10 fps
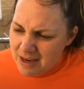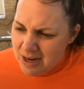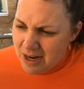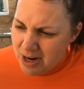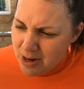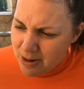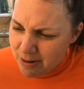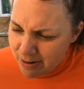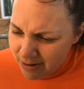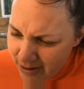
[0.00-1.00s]
somebody's
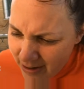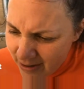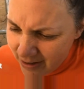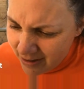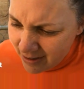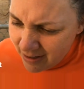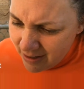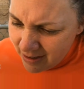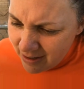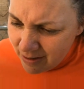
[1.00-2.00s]
trying to teach you
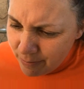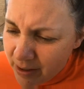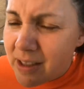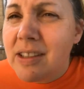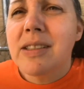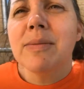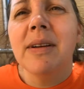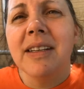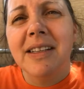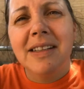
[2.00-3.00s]
something. But it may take
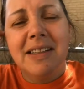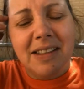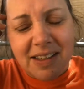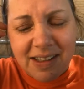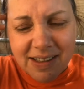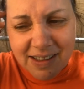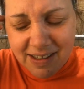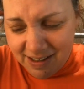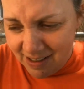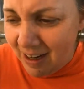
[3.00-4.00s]
more, it may take a
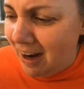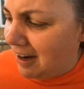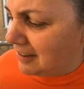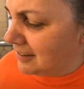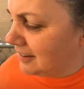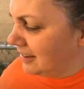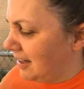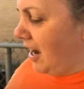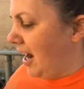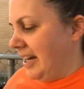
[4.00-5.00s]
little longer than five
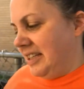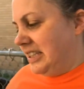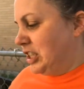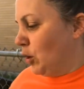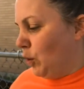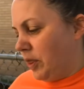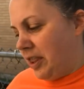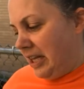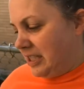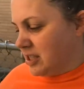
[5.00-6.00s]
fucking I minutes. I don't
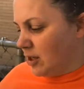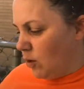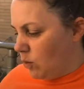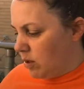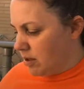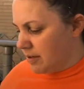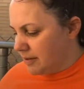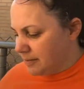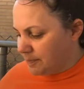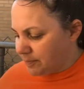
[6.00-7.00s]
think so. It
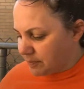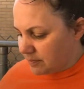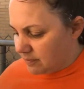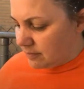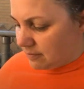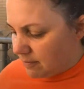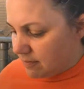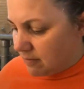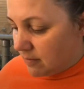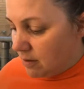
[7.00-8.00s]
may take twenty
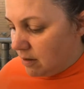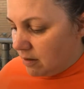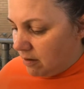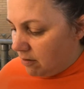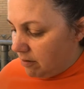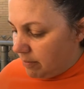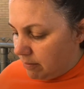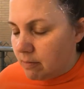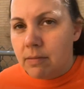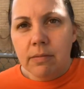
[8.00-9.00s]
minutes. Or,
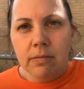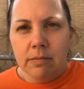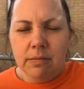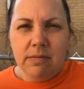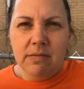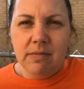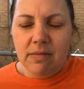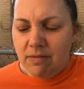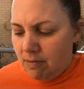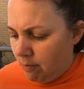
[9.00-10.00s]

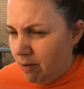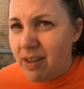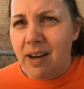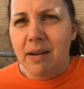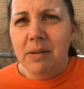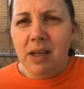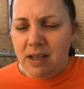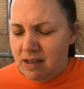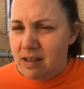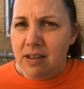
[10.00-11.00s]
well, then I'm
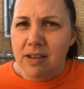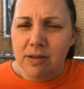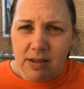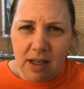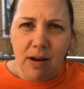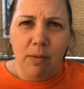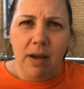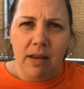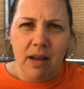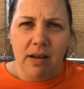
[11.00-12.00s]
not going to use that
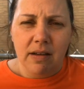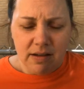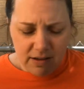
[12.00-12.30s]
way then. And